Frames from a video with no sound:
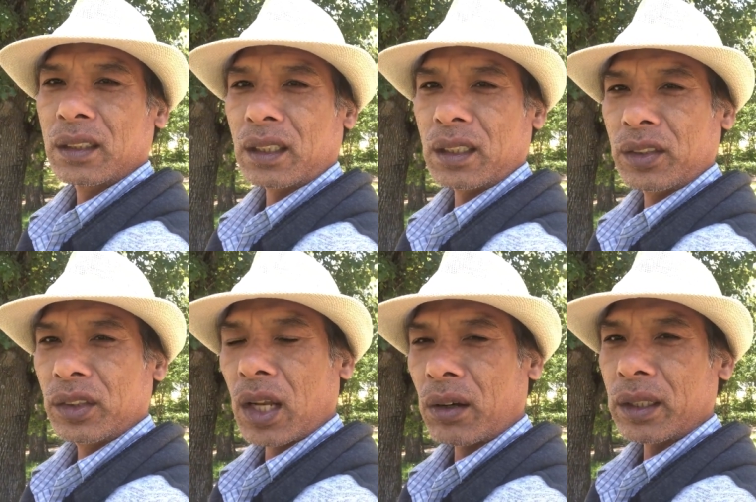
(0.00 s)
See, you
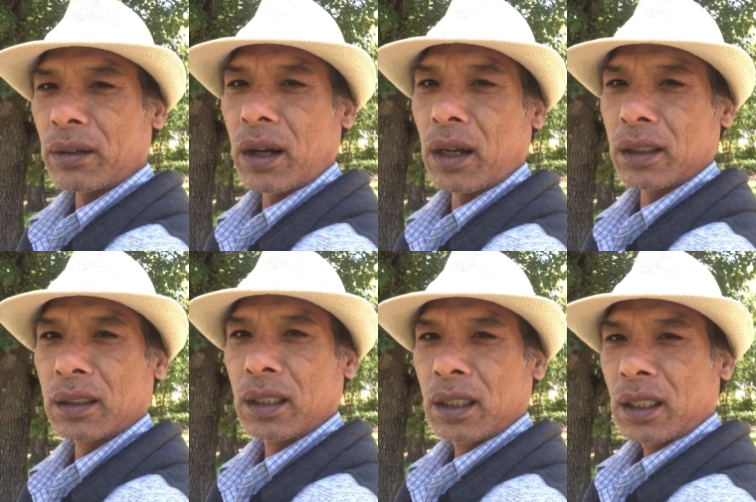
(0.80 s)
know it wrong.
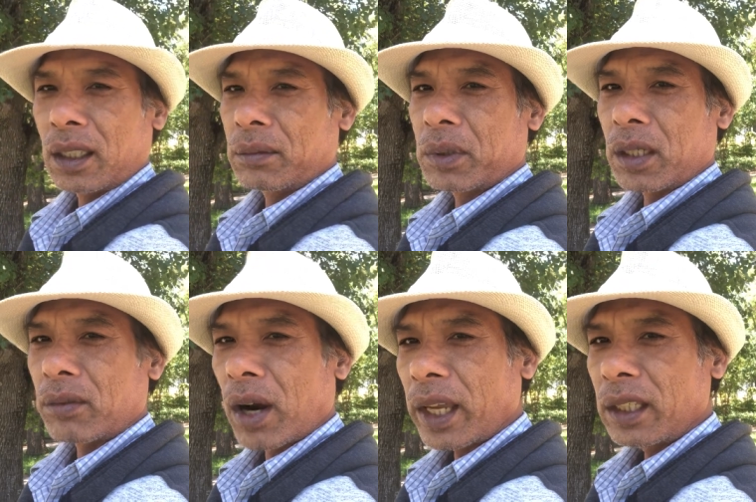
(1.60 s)
If they're
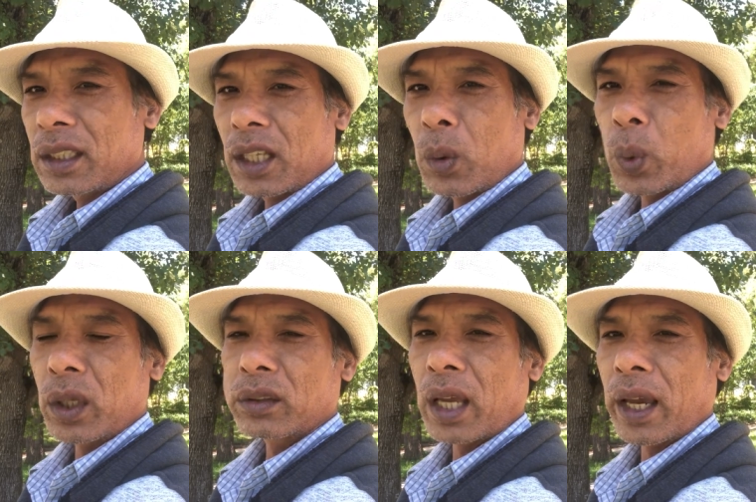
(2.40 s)
right, they
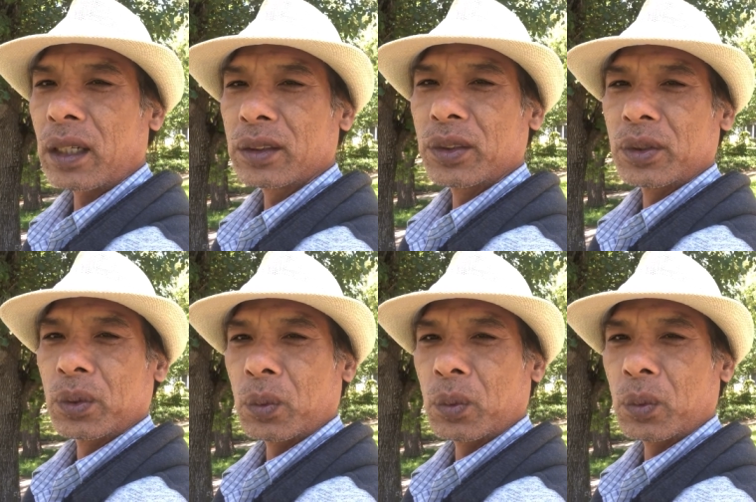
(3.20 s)
will tell you.